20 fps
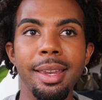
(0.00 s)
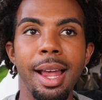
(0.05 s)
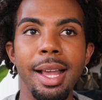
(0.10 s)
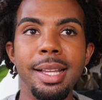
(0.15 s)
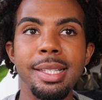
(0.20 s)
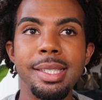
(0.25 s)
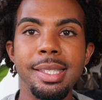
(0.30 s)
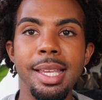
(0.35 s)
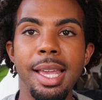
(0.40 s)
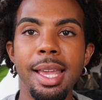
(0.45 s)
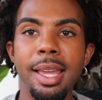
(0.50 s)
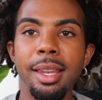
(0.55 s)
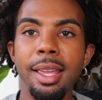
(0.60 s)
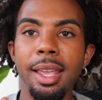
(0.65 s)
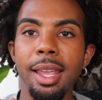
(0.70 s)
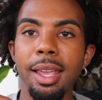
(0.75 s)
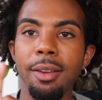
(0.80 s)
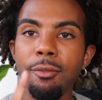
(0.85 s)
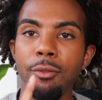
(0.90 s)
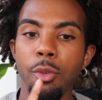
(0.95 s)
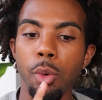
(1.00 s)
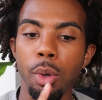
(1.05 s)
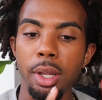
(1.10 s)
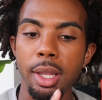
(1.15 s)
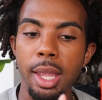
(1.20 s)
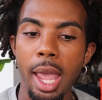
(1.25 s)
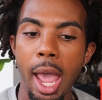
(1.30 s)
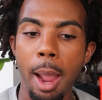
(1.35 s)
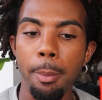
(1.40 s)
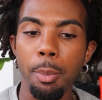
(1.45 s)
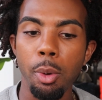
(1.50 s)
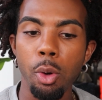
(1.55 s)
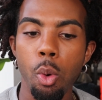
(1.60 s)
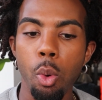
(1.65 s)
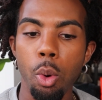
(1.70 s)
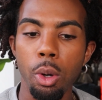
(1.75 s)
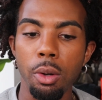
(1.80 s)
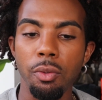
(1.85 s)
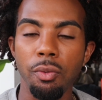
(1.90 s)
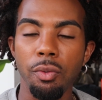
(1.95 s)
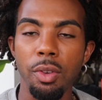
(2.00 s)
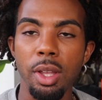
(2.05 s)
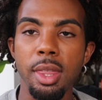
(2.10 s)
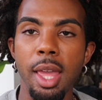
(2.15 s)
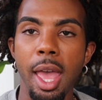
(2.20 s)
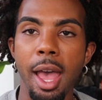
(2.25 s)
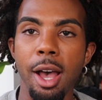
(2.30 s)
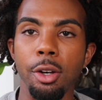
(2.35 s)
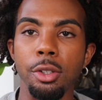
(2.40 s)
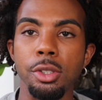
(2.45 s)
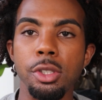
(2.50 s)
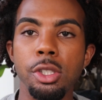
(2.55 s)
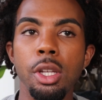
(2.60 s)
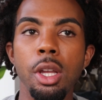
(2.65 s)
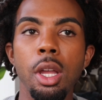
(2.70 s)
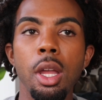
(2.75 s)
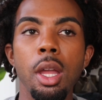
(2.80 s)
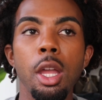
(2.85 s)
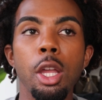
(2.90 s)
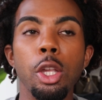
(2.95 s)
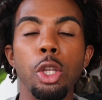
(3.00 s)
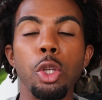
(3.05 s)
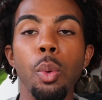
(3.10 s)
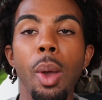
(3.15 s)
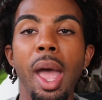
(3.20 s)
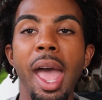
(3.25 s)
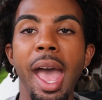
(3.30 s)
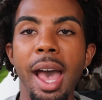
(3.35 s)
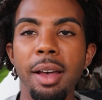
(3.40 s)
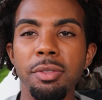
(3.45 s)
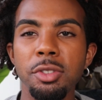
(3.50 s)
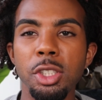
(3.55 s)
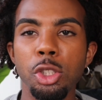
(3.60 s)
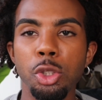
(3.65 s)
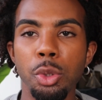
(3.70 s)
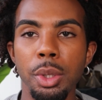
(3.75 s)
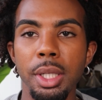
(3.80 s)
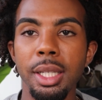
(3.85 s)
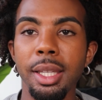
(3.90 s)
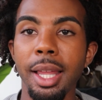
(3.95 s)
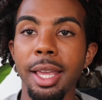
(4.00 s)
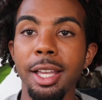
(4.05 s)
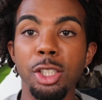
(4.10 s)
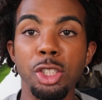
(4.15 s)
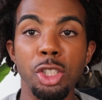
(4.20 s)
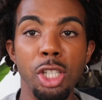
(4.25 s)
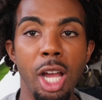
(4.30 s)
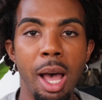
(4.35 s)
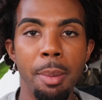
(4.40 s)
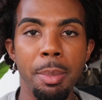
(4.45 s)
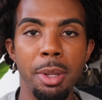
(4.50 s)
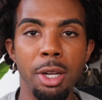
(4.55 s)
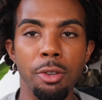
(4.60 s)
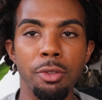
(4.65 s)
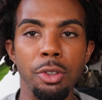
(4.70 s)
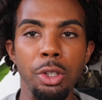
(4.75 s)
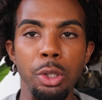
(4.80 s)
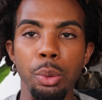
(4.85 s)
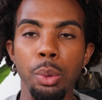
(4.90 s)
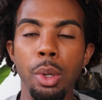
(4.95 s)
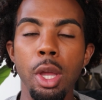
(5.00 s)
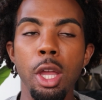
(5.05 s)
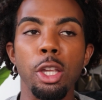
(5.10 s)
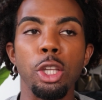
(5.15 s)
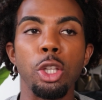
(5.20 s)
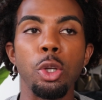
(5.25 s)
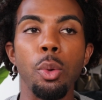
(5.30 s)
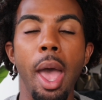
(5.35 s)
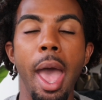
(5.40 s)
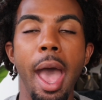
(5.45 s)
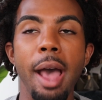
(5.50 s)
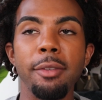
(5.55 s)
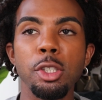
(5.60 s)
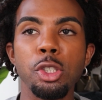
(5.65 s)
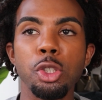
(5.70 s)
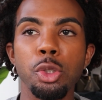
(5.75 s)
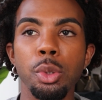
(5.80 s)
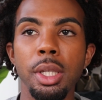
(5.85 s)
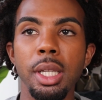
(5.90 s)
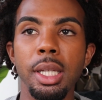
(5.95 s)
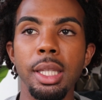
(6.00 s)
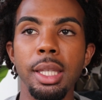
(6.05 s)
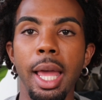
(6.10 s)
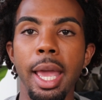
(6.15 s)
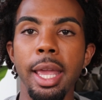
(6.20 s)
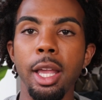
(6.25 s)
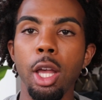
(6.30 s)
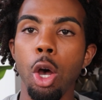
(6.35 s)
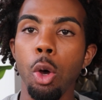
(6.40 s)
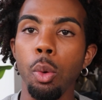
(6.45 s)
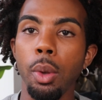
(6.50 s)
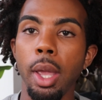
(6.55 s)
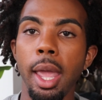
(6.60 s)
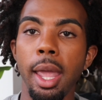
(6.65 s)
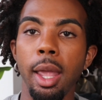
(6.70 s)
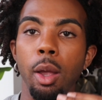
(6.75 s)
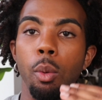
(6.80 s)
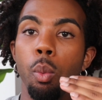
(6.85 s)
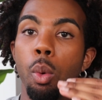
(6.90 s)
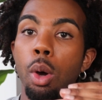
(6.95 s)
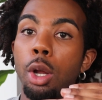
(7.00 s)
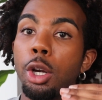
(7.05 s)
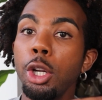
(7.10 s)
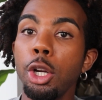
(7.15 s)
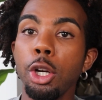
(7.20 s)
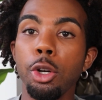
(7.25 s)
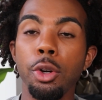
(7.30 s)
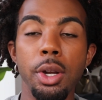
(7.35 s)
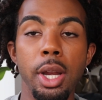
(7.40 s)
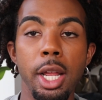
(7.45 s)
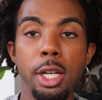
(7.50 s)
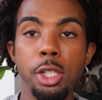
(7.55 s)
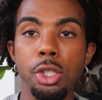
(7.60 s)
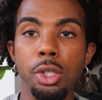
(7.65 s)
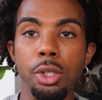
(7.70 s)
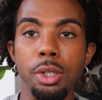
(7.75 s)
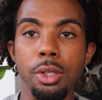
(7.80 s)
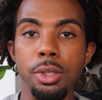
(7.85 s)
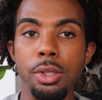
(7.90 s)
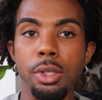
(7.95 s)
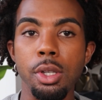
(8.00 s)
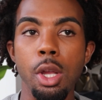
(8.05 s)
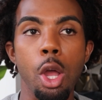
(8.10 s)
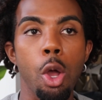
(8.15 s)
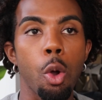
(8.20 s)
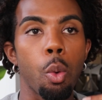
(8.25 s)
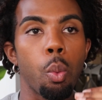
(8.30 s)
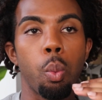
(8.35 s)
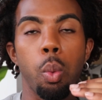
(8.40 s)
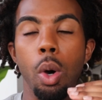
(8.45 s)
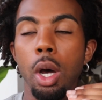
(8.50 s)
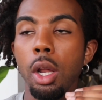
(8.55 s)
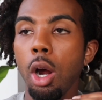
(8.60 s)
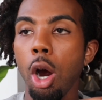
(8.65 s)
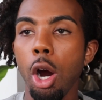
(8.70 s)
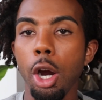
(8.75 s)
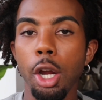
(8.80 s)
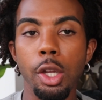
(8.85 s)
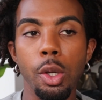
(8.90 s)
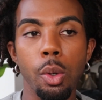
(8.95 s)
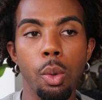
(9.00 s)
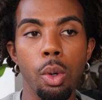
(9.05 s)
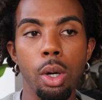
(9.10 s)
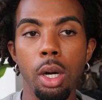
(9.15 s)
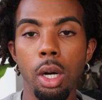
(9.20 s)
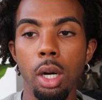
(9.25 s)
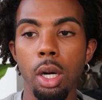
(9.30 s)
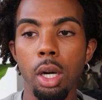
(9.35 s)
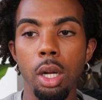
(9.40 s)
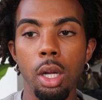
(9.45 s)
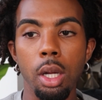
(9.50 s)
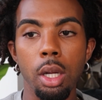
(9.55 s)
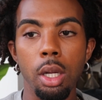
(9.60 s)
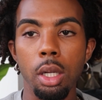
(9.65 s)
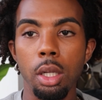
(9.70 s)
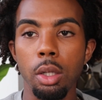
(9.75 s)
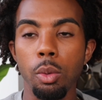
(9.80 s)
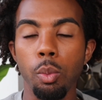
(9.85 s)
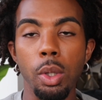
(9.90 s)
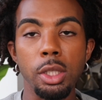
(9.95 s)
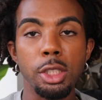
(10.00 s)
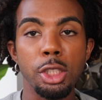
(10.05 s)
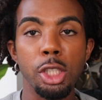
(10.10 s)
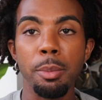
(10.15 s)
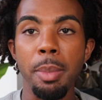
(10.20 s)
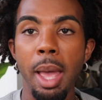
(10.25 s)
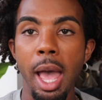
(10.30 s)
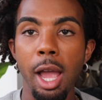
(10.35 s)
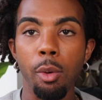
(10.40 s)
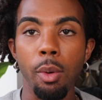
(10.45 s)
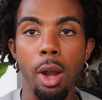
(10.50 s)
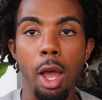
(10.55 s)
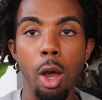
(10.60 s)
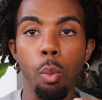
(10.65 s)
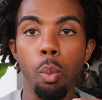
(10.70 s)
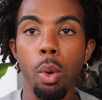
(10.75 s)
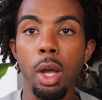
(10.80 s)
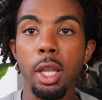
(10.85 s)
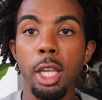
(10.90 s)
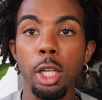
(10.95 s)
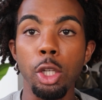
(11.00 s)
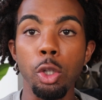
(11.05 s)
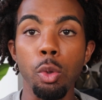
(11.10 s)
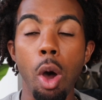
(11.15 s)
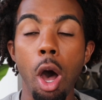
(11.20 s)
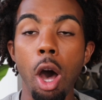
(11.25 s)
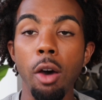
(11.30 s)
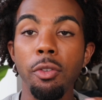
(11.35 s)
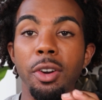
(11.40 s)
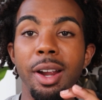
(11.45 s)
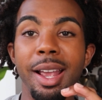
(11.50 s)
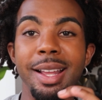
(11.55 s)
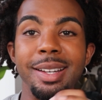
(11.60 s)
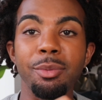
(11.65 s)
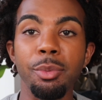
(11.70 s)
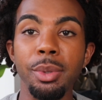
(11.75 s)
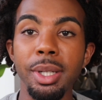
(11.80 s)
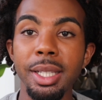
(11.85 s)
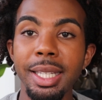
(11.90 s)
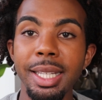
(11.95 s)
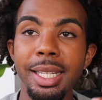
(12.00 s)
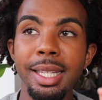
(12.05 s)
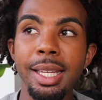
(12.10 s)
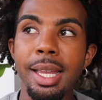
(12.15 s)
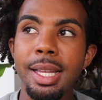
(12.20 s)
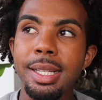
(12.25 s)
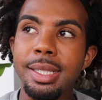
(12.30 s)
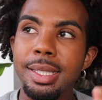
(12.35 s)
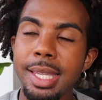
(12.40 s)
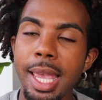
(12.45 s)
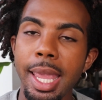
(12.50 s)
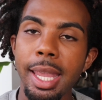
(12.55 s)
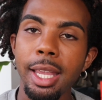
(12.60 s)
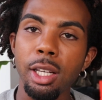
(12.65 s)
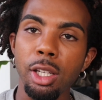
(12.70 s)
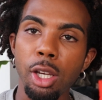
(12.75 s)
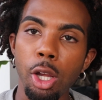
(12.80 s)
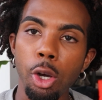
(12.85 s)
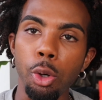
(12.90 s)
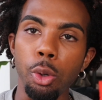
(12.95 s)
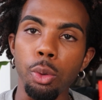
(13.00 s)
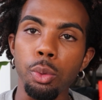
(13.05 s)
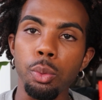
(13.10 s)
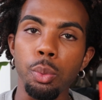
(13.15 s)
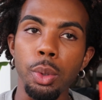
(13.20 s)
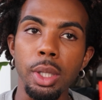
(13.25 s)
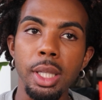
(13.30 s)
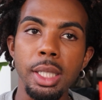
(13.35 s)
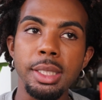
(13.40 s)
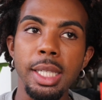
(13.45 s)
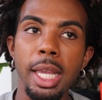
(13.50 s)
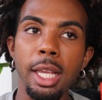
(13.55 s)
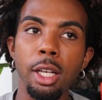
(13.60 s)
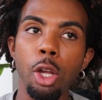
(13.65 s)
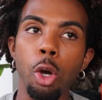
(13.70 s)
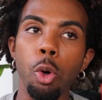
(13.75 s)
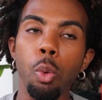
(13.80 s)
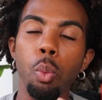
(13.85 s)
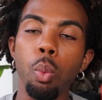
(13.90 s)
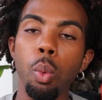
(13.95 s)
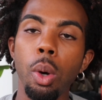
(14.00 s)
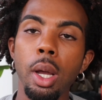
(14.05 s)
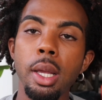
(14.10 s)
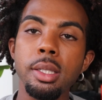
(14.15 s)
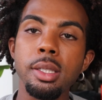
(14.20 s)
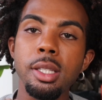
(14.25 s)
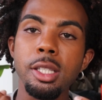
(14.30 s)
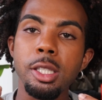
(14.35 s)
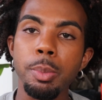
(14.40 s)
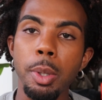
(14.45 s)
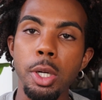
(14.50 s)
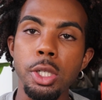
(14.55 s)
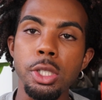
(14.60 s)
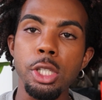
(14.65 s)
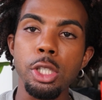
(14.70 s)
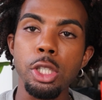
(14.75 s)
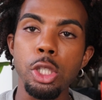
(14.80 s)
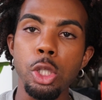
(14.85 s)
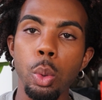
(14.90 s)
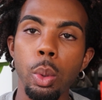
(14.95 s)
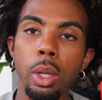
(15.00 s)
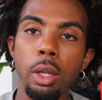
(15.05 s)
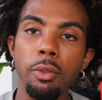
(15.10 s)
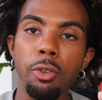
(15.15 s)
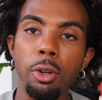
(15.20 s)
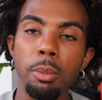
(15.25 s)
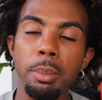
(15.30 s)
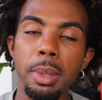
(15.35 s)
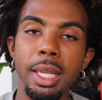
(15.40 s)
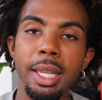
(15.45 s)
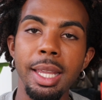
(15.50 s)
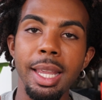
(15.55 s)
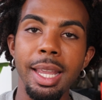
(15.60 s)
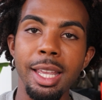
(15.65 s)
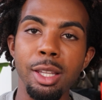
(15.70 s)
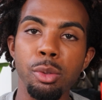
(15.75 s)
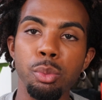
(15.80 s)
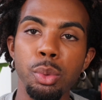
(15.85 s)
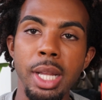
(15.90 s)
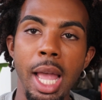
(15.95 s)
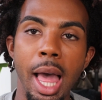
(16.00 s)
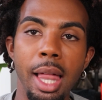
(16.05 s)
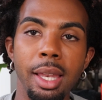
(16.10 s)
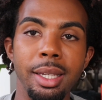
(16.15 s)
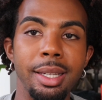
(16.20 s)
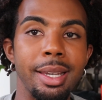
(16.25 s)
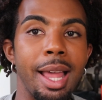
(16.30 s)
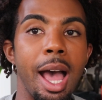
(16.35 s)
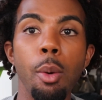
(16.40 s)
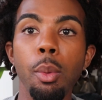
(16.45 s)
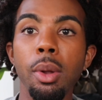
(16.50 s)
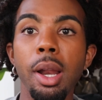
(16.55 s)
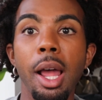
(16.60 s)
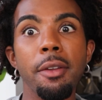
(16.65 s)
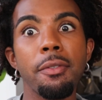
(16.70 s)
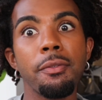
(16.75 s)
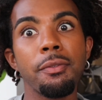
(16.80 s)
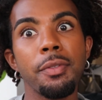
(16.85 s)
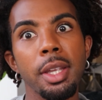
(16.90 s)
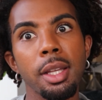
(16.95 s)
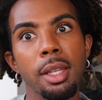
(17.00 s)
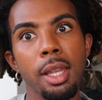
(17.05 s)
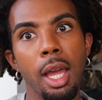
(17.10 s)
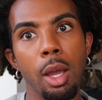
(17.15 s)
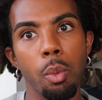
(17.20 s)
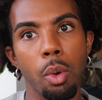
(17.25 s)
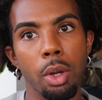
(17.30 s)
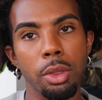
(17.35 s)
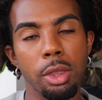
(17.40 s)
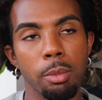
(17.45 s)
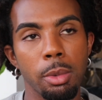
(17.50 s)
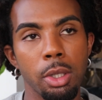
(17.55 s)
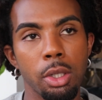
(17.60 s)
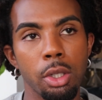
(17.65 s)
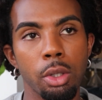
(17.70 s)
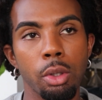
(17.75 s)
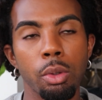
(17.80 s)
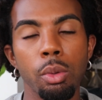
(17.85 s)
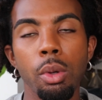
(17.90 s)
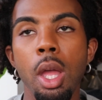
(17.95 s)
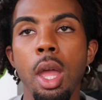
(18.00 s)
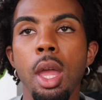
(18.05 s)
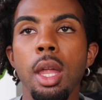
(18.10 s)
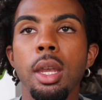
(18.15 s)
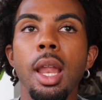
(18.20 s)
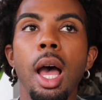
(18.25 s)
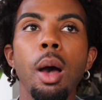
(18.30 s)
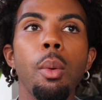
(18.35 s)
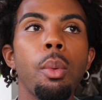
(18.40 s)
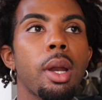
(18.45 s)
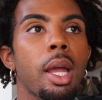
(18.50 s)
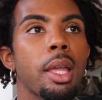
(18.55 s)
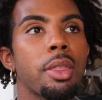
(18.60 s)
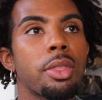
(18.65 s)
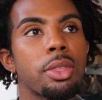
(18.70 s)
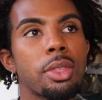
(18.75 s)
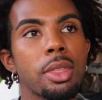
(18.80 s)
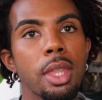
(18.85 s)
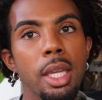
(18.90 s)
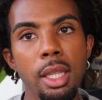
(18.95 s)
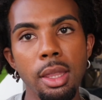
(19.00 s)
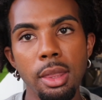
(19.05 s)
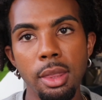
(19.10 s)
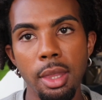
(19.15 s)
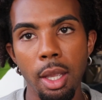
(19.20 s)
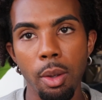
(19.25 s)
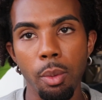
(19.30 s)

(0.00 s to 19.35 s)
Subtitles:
I said for Capricorn 5th house, you have to treat it like a job interview. You have to treat it like, okay, what are your credentials? What's your background? What can you offer? And really take note. What is this person doing for me in reality? Not what I feel I want them to do, not what I think